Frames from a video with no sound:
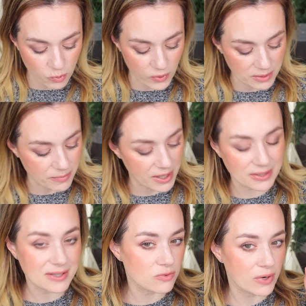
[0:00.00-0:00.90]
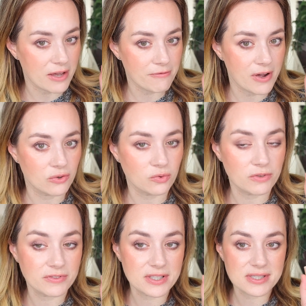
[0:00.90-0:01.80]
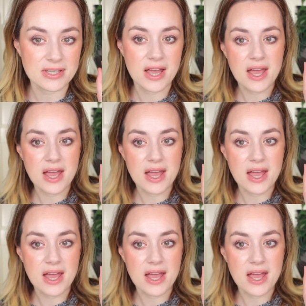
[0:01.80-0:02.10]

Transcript: went by. That's what I found with this.